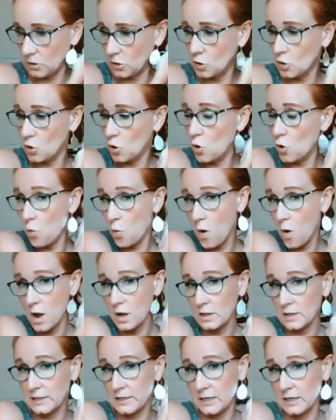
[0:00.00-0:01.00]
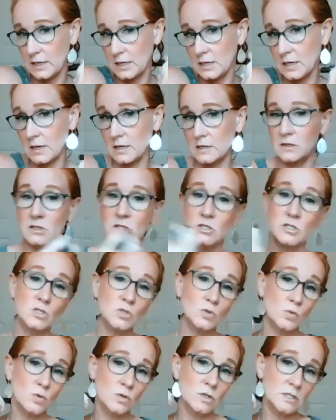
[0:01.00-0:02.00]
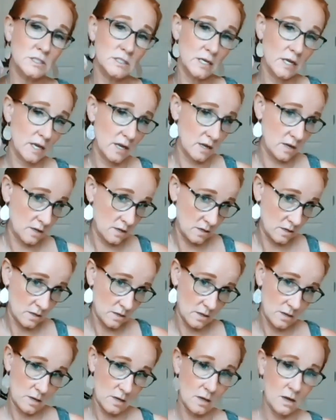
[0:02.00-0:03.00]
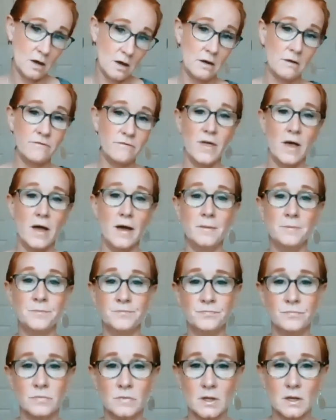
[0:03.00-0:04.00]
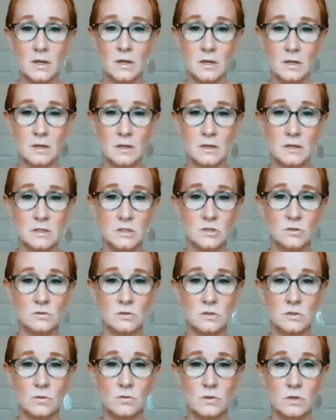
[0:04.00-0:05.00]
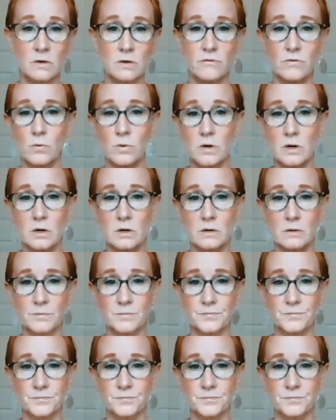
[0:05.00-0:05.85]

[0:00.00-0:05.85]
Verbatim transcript: the quality, and the sourcing of them. Intune's going everywhere.